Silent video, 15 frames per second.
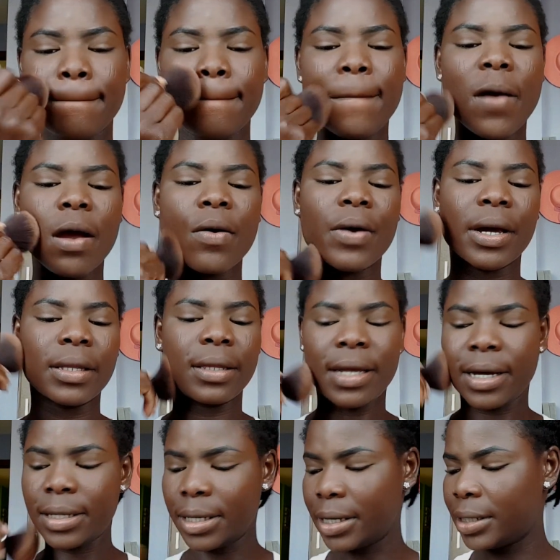All right,
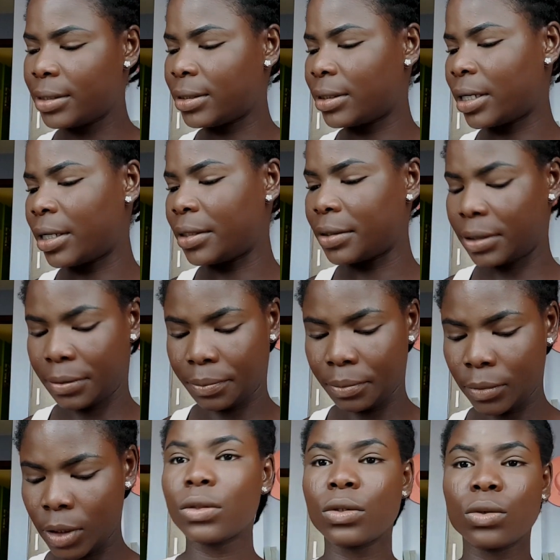that is it.
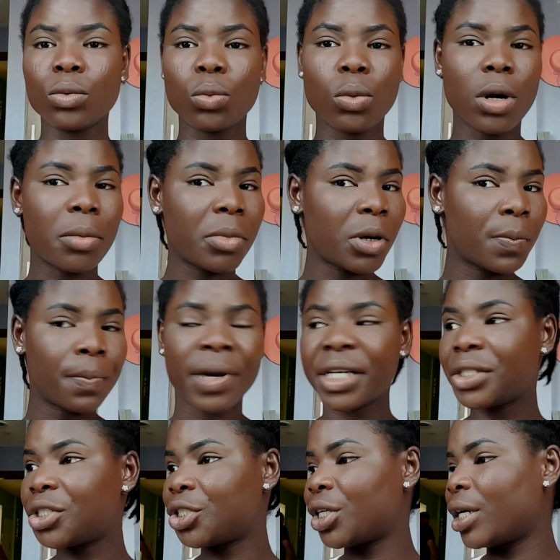So to warm up my
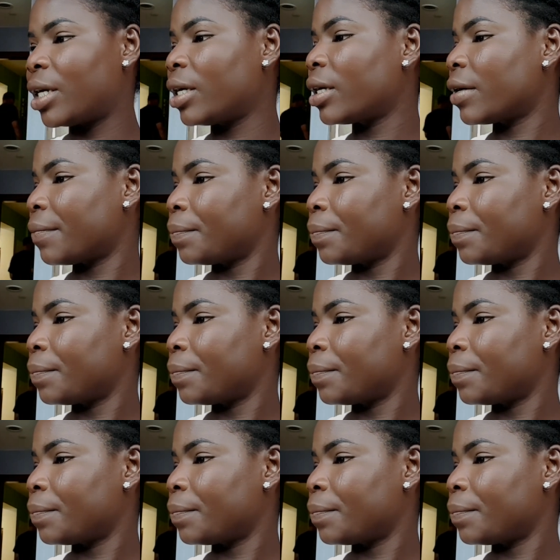cheek,